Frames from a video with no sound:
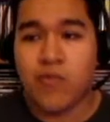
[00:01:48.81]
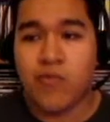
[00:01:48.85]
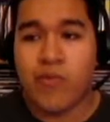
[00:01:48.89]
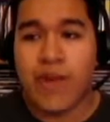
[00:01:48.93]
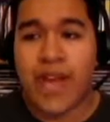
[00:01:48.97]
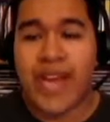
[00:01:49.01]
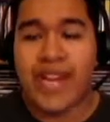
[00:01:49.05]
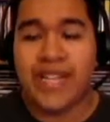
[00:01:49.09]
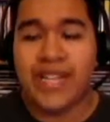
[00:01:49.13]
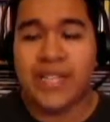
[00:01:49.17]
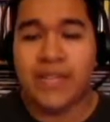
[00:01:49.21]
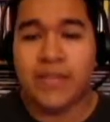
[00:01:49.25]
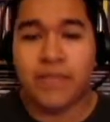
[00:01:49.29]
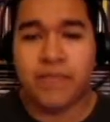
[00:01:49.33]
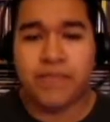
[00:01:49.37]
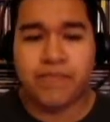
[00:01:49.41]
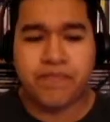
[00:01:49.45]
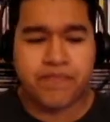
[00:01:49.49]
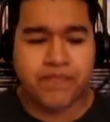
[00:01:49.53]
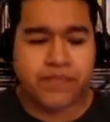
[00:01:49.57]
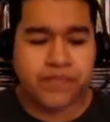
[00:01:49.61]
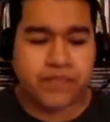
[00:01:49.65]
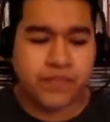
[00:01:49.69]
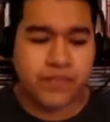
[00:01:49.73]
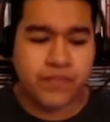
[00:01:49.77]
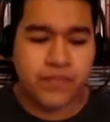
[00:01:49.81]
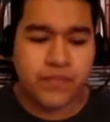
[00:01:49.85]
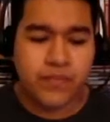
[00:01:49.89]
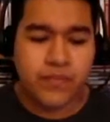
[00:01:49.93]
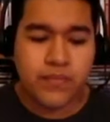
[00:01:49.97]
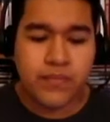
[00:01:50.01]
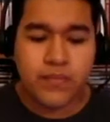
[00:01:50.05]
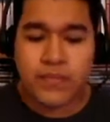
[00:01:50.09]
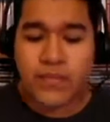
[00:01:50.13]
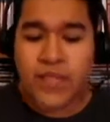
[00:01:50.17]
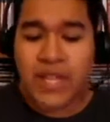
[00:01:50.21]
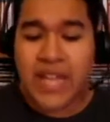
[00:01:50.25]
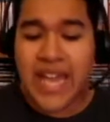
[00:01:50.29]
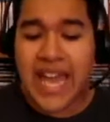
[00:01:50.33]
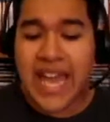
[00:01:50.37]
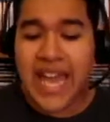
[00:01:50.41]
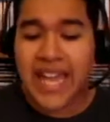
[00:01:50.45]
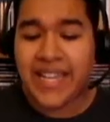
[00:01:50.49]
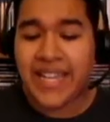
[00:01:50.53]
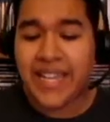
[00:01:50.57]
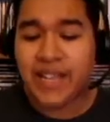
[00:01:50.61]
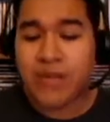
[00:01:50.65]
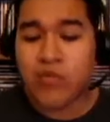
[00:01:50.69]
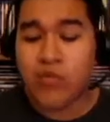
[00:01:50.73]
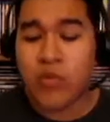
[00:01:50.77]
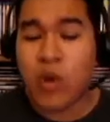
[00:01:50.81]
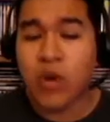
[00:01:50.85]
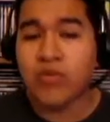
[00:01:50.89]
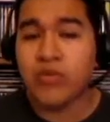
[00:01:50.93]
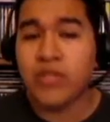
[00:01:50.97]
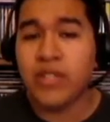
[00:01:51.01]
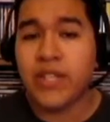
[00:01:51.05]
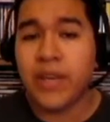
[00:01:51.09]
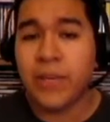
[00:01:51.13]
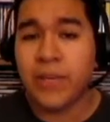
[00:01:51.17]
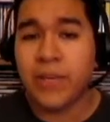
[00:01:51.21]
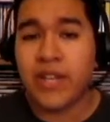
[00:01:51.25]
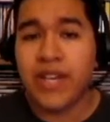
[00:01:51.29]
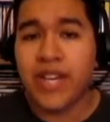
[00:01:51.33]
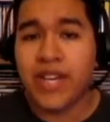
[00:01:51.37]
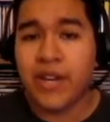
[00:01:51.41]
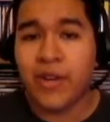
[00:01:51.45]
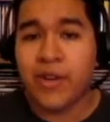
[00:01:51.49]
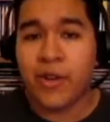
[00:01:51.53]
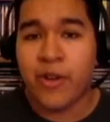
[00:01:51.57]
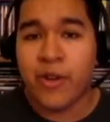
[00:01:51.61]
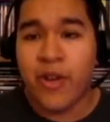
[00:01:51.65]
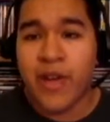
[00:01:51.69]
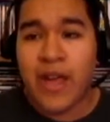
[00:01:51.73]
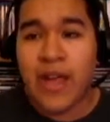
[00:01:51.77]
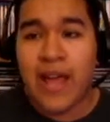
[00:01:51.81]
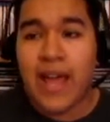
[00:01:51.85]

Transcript: read it, and he wrote him a letter.